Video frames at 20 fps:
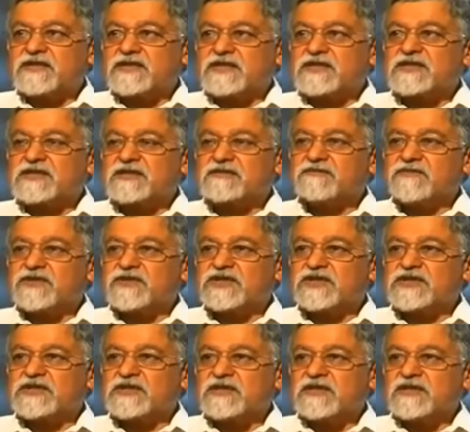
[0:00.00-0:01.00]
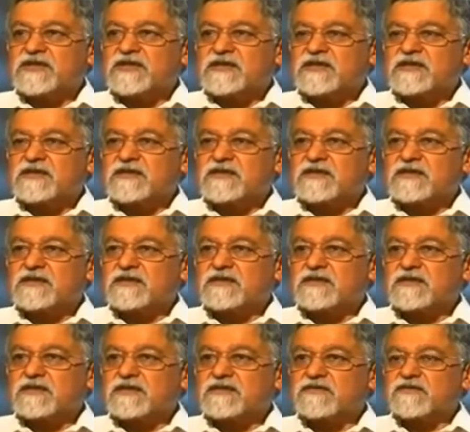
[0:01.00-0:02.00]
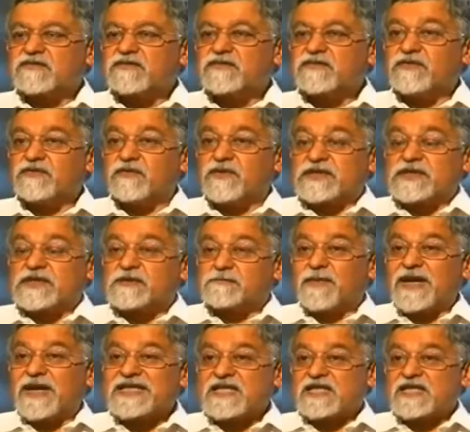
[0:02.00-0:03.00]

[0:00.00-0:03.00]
a system which is uh, uh which is